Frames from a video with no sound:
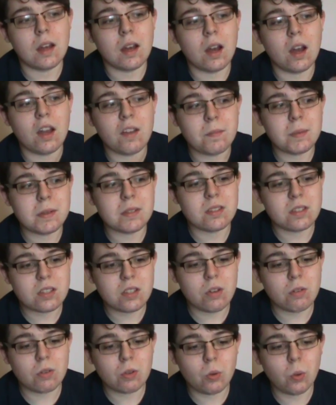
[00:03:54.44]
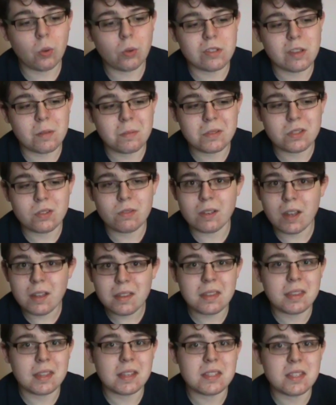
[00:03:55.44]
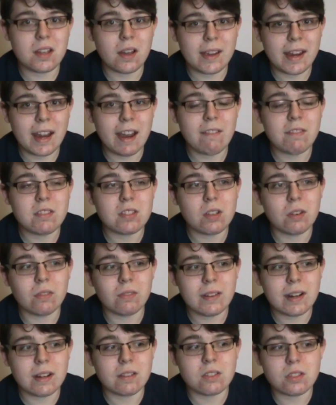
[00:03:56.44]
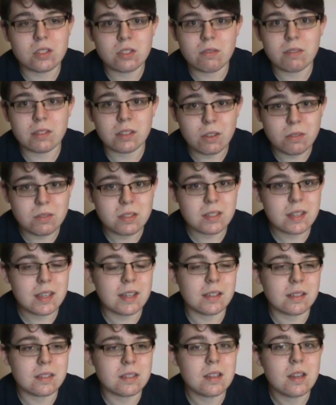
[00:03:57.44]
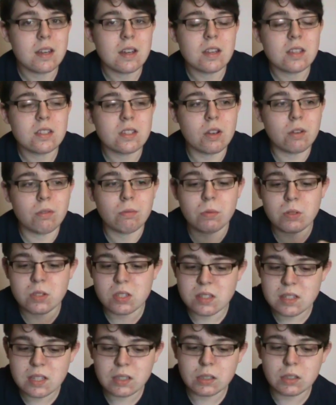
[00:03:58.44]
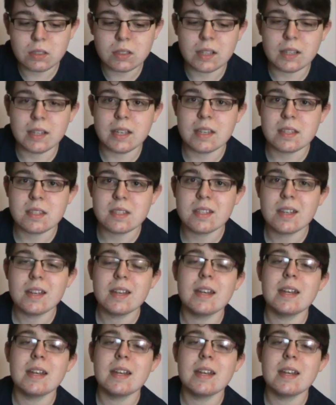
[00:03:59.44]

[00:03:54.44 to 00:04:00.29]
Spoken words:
I've been so caught up in doing other things, I haven't got around to doing those things. So what's still on the list